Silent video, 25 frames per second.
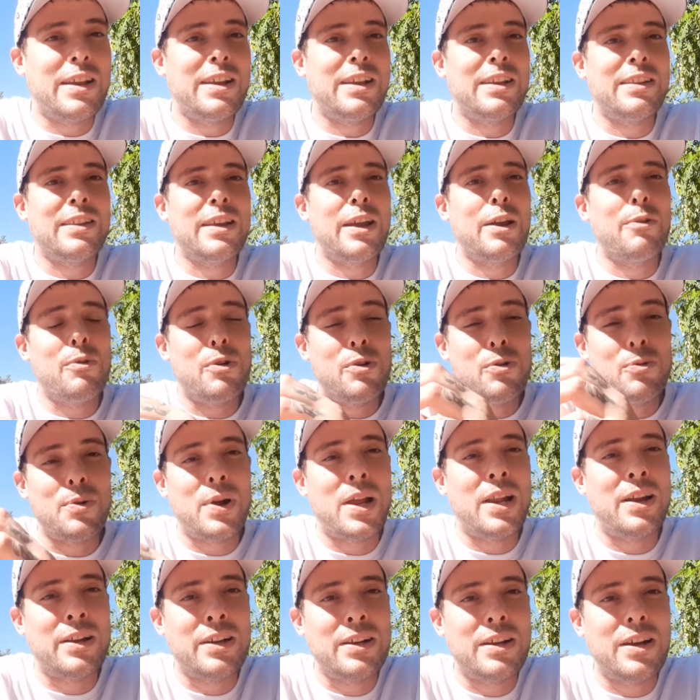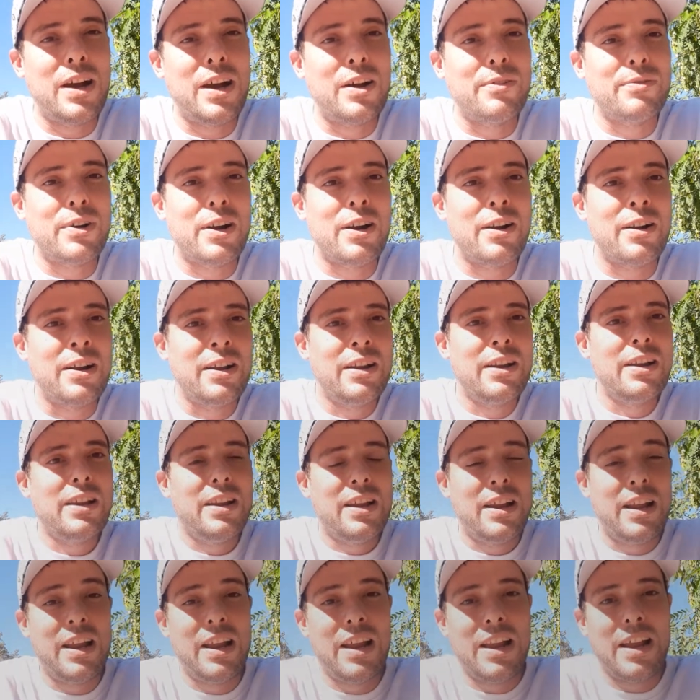and they will win and cover.
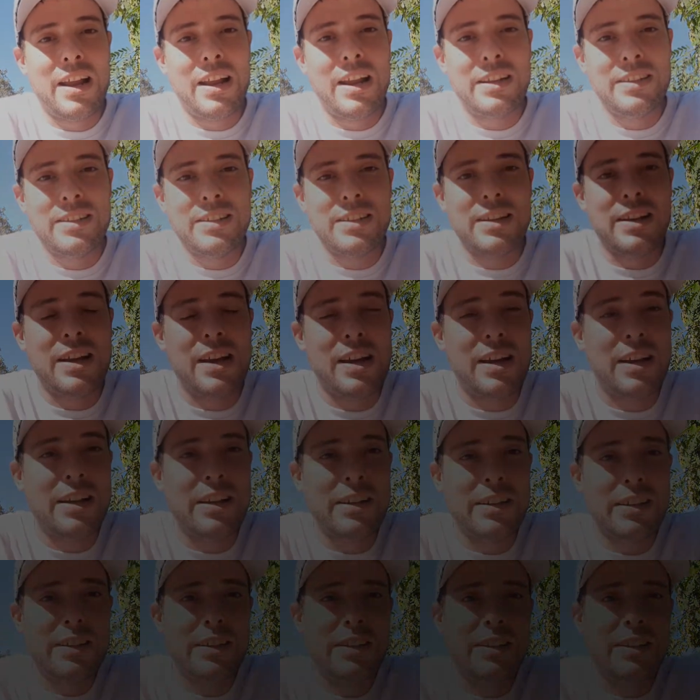And, uh,